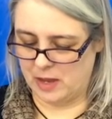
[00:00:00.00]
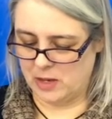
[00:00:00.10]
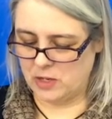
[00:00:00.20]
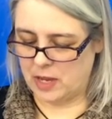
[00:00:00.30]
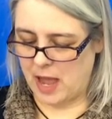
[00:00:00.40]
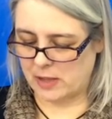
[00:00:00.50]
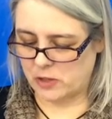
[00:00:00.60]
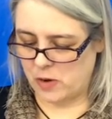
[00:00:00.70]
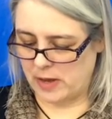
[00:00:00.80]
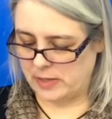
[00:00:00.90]
She cast
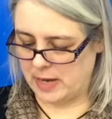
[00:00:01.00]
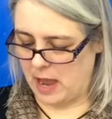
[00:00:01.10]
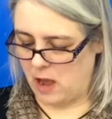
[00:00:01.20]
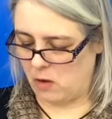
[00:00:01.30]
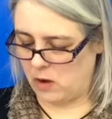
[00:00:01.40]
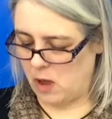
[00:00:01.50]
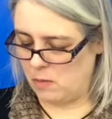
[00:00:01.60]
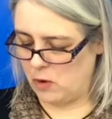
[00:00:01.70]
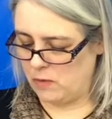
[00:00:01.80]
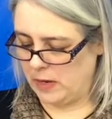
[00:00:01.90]
her eyes down, a
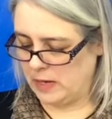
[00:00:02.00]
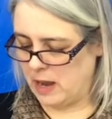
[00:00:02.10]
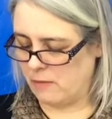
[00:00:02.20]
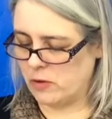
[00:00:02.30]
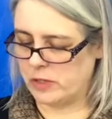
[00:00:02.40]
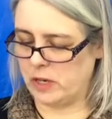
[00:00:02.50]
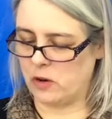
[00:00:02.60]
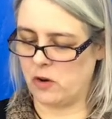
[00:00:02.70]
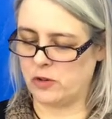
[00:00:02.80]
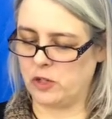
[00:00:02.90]
move he'd never seen
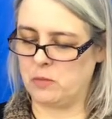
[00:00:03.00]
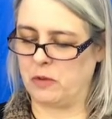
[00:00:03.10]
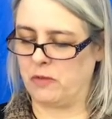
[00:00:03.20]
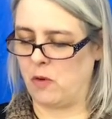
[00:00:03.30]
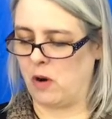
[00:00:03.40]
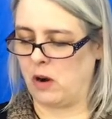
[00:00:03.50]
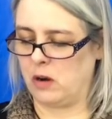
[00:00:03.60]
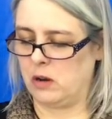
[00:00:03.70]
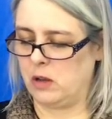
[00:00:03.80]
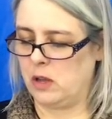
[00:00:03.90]
her do before.
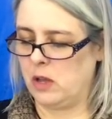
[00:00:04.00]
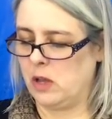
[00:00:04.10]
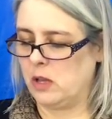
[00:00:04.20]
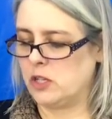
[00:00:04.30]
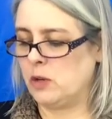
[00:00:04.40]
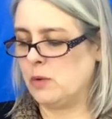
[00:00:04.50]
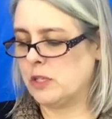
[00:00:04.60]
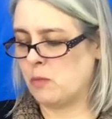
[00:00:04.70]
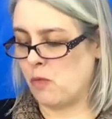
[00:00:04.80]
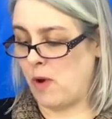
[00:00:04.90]
She
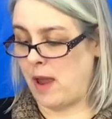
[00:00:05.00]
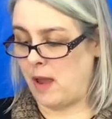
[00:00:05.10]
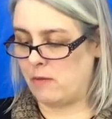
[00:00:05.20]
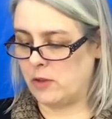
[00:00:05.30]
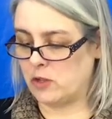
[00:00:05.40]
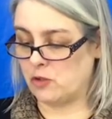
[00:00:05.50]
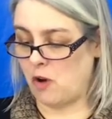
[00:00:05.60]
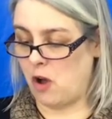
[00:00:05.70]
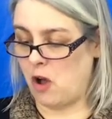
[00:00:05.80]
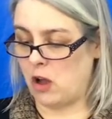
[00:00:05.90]
was the brave,
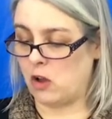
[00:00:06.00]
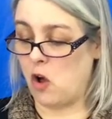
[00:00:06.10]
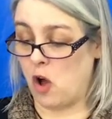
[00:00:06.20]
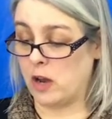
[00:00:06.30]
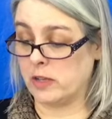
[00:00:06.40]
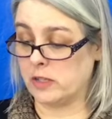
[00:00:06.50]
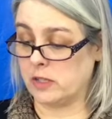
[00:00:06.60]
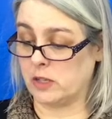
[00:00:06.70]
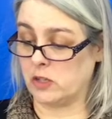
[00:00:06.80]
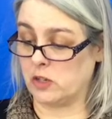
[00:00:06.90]
strong, honest
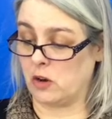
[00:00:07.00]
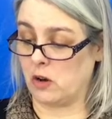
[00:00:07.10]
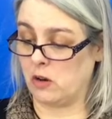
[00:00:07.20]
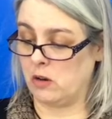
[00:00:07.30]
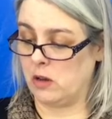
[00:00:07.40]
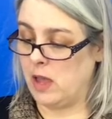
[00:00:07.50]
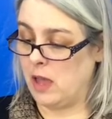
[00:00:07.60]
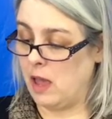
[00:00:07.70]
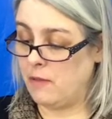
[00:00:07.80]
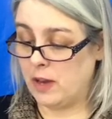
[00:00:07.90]
sister.
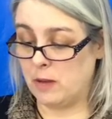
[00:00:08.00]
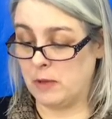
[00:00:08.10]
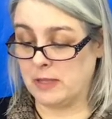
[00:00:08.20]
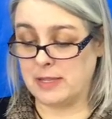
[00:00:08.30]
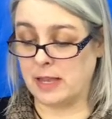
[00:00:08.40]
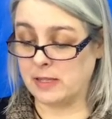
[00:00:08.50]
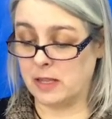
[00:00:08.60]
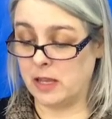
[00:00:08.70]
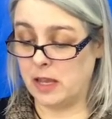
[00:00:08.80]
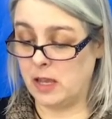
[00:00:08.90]
If it had been
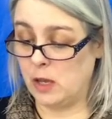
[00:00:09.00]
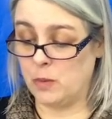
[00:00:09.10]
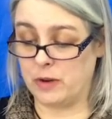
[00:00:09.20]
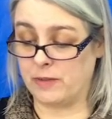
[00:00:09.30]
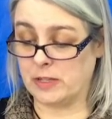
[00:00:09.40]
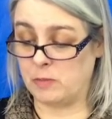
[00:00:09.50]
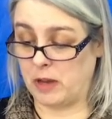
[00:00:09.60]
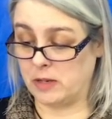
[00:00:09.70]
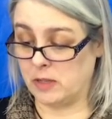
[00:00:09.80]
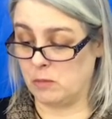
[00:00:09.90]
Cecily, he would have
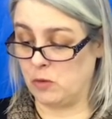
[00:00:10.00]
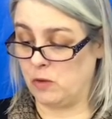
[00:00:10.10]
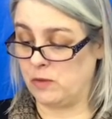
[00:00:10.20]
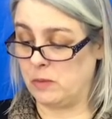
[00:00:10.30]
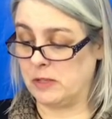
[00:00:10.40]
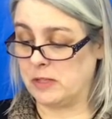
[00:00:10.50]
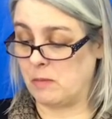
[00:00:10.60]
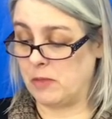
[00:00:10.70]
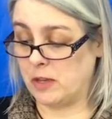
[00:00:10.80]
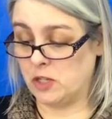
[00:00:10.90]
expected the move to be
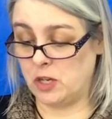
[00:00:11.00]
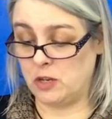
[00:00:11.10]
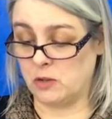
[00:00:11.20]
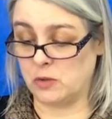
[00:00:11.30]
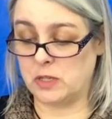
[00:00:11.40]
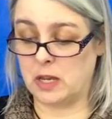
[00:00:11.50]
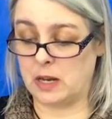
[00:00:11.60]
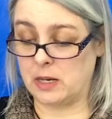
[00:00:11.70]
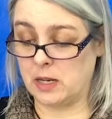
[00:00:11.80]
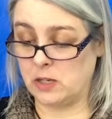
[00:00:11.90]
something she used to
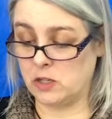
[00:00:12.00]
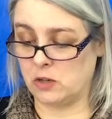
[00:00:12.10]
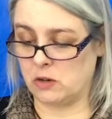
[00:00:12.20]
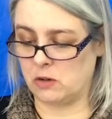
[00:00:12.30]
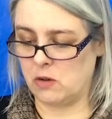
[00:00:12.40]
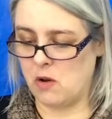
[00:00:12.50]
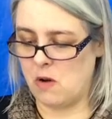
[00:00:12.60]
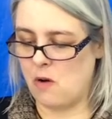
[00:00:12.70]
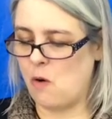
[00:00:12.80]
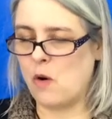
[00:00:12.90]
get attention,
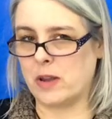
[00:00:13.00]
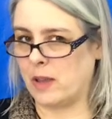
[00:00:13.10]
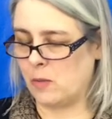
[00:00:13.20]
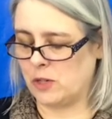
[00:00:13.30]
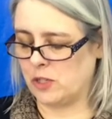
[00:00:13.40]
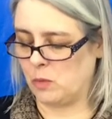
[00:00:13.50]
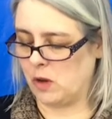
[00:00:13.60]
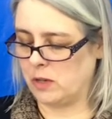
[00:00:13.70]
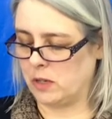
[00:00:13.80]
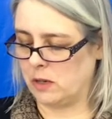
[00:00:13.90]
or to get what she
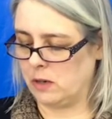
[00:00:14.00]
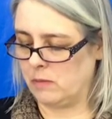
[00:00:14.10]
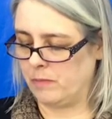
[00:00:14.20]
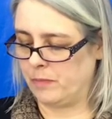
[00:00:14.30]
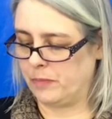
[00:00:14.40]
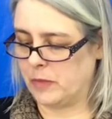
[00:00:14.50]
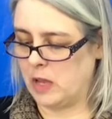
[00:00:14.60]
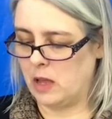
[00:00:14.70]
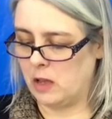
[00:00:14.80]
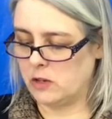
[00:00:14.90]
wanted.
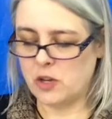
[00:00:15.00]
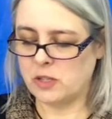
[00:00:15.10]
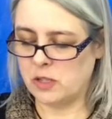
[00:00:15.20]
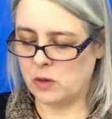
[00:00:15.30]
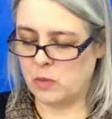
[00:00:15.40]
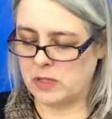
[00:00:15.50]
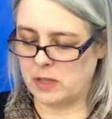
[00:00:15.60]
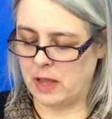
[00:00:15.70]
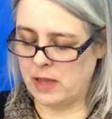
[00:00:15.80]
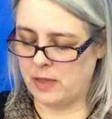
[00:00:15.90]
Jocelyn
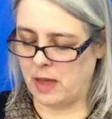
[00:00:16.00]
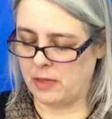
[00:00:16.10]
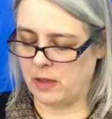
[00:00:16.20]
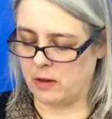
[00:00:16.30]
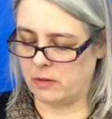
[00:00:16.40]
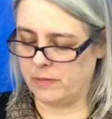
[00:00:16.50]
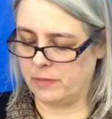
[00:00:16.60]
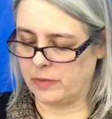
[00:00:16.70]
wasn't like that, though.